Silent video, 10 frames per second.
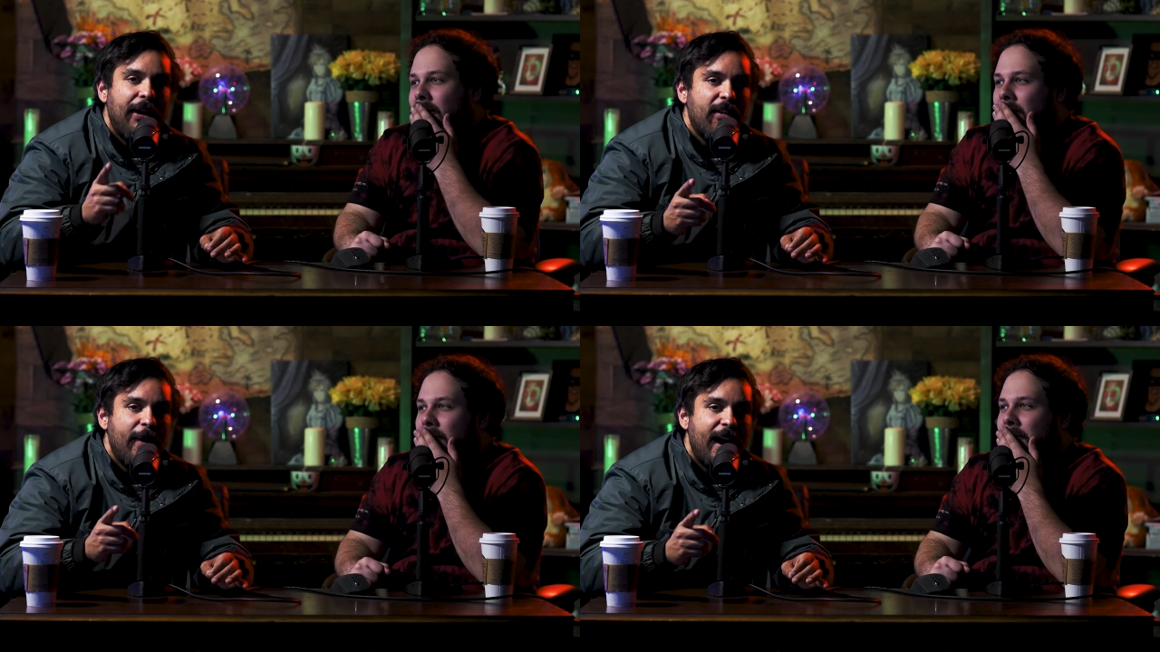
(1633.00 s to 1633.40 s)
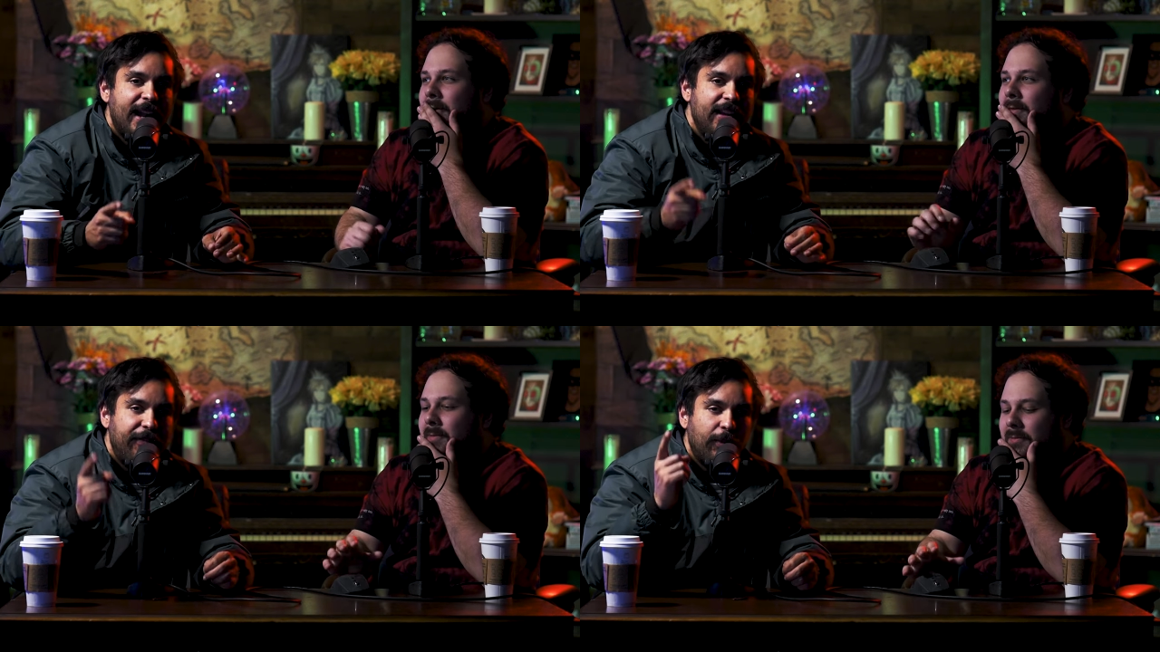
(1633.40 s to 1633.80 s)
Speaker 1: you
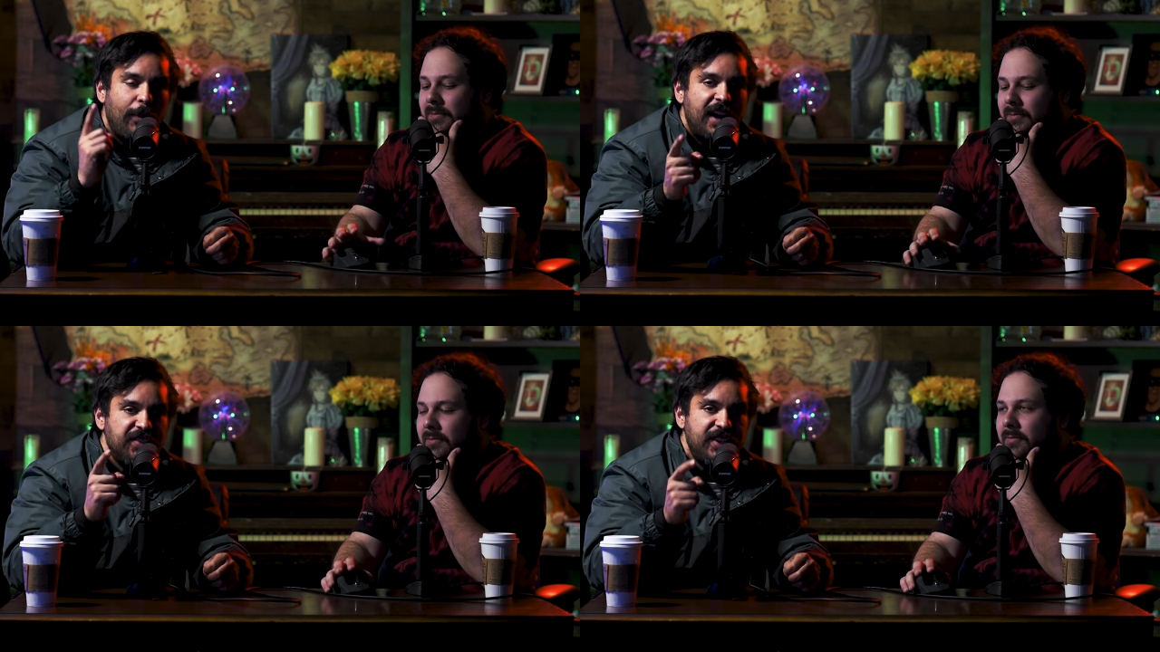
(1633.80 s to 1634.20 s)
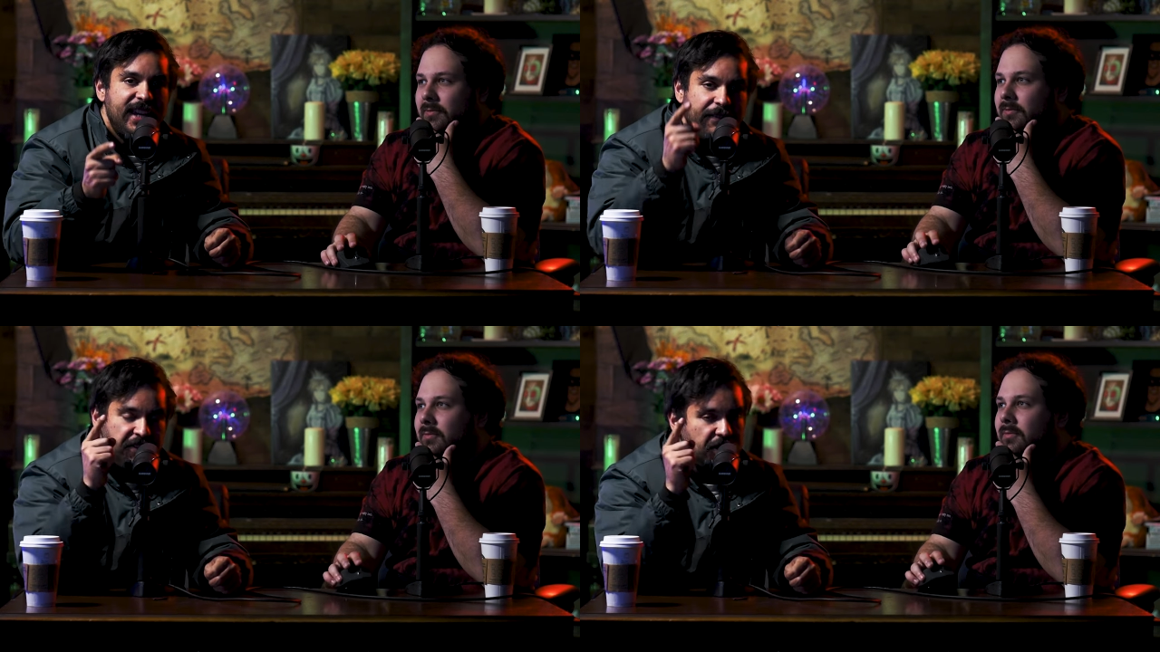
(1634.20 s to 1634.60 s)
everybody for
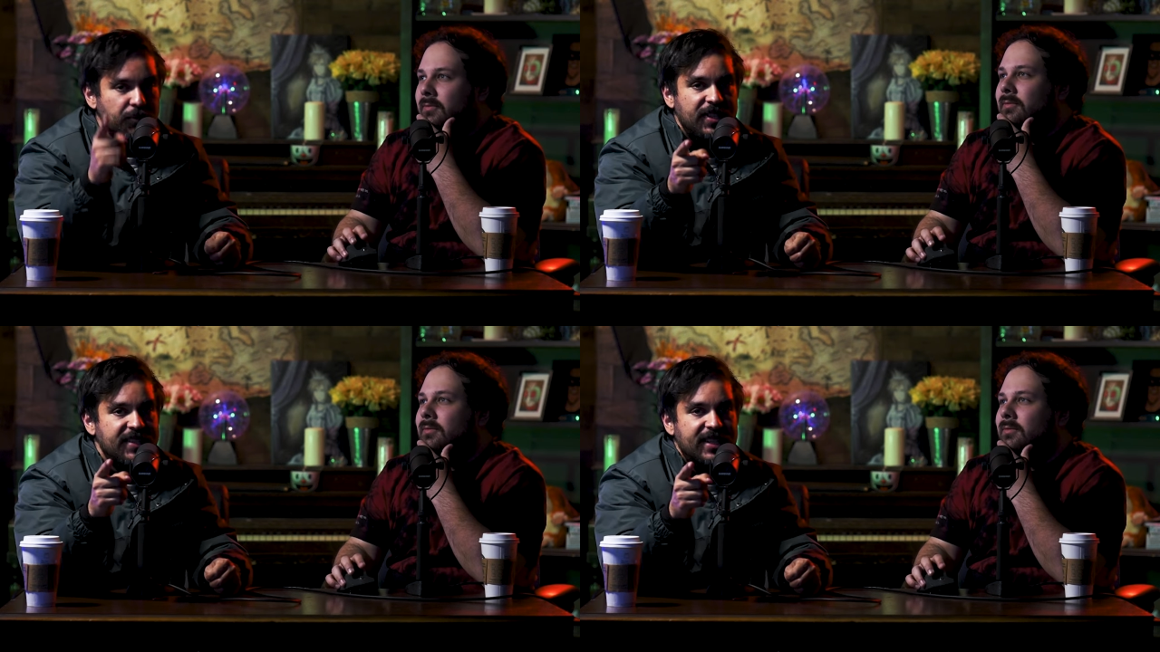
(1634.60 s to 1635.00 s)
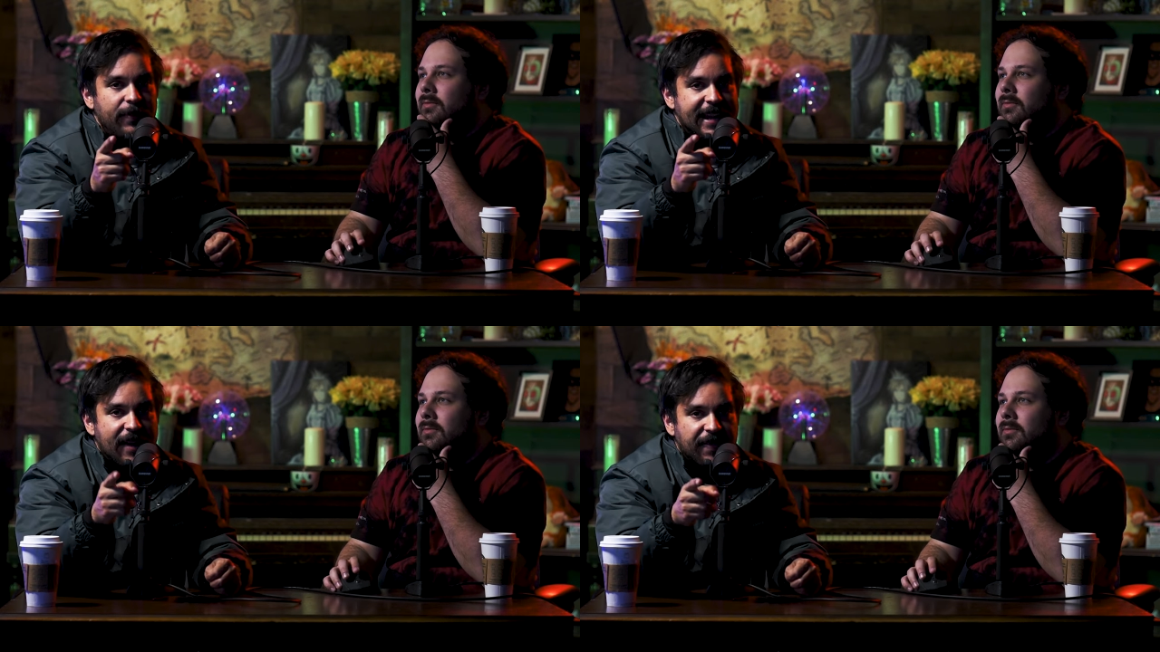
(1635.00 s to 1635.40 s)
watching. If you see
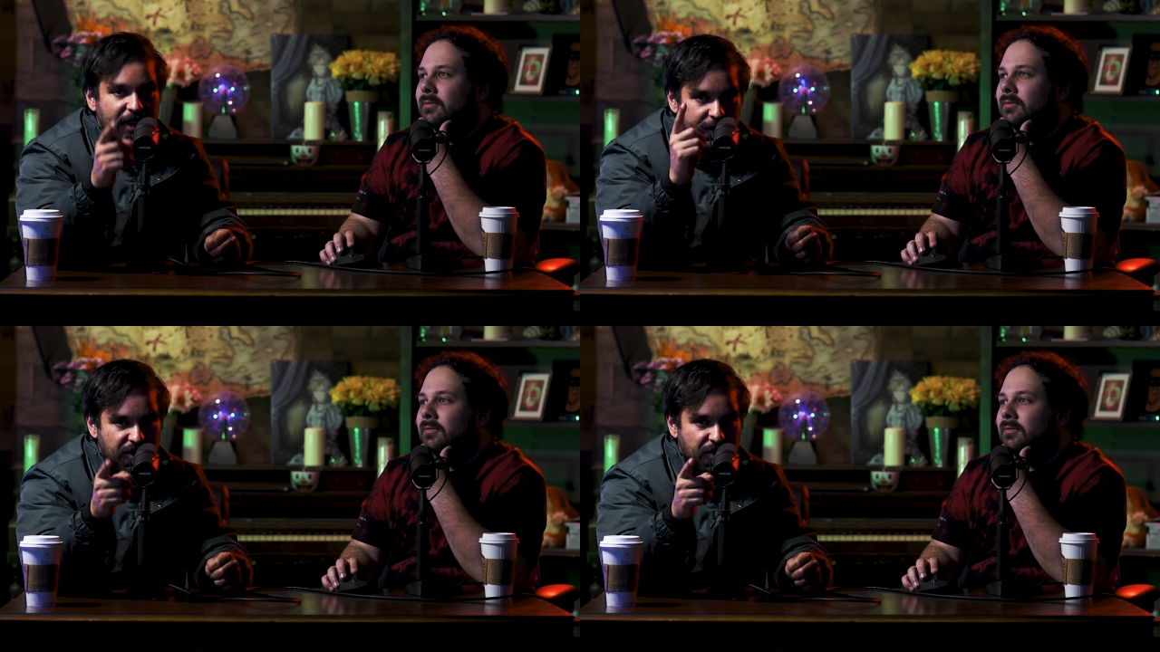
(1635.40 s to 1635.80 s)
something out there, be